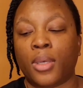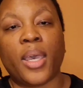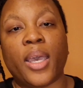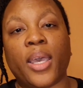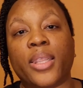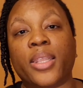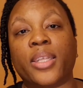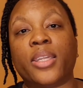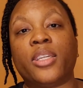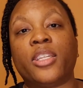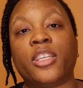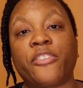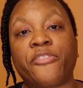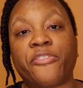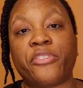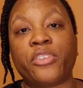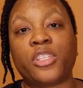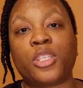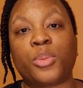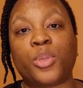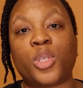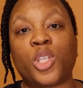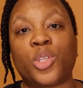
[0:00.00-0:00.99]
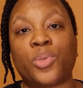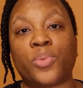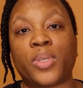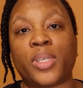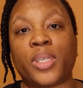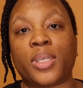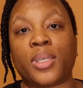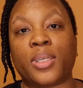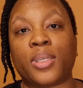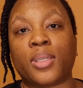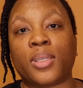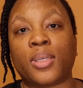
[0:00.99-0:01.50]
And the difference
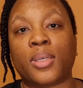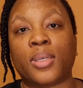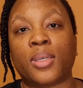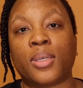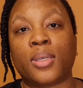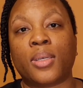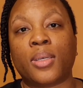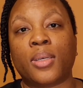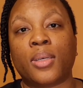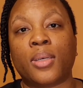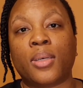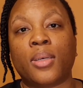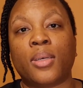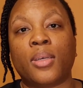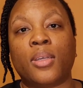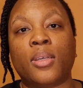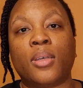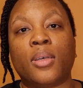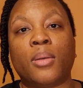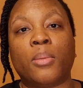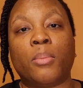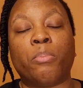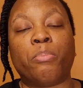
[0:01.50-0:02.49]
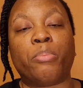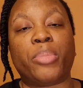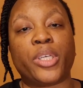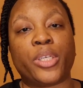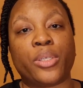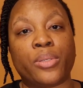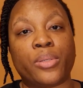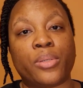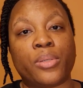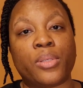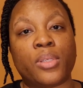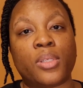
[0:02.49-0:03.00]
between
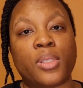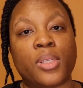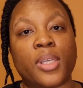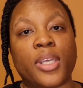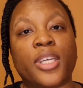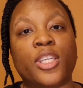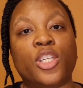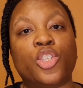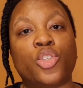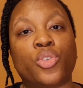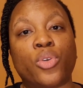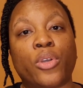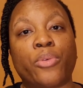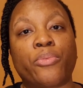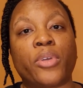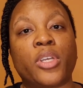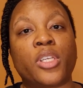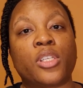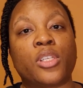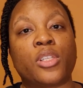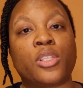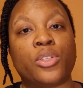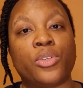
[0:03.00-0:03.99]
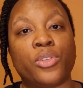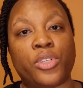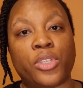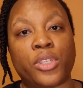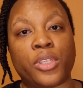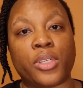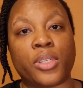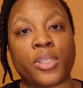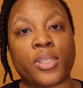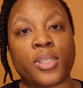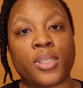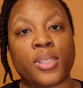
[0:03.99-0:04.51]
bills and joint
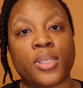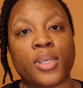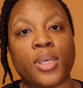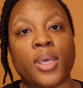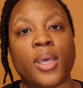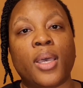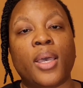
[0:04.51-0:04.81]
resolutions